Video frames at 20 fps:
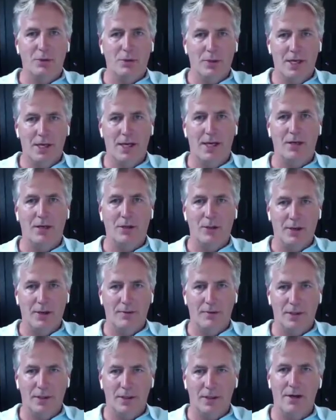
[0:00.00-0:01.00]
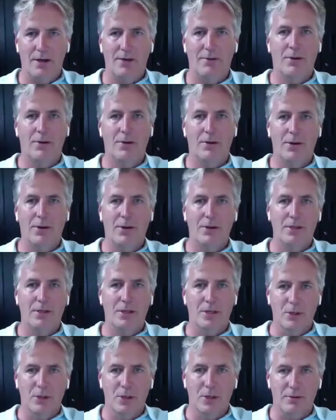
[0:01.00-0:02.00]
You can't. You have to get off the horse,
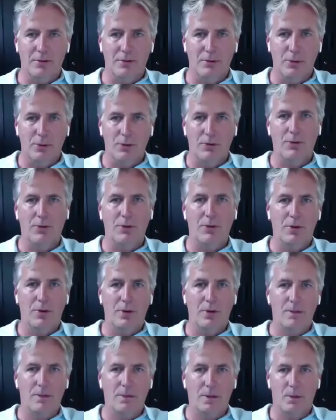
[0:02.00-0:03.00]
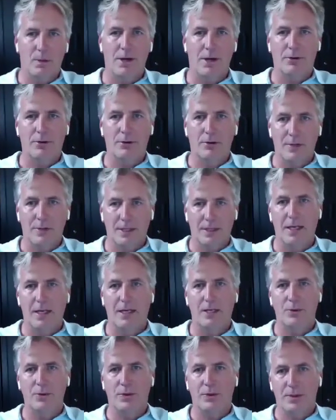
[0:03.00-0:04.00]
and you have to move through them and walk through them and
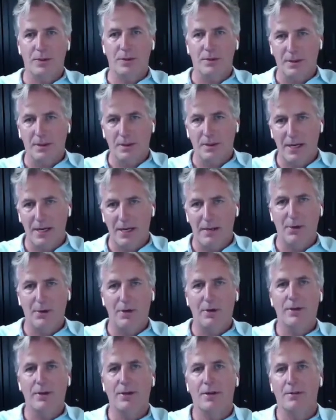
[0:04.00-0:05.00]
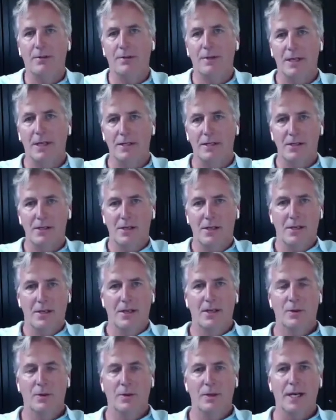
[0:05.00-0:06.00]
engage with them and collaborate with them, and that's
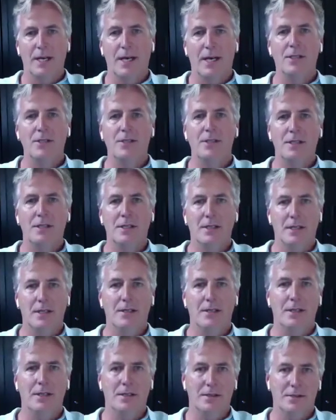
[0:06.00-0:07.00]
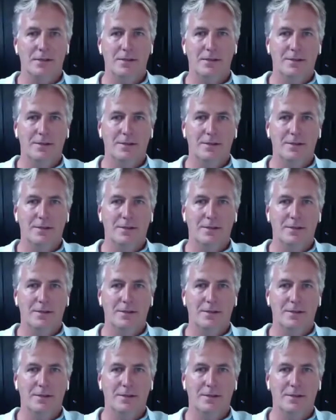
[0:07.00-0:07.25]
what HCD does.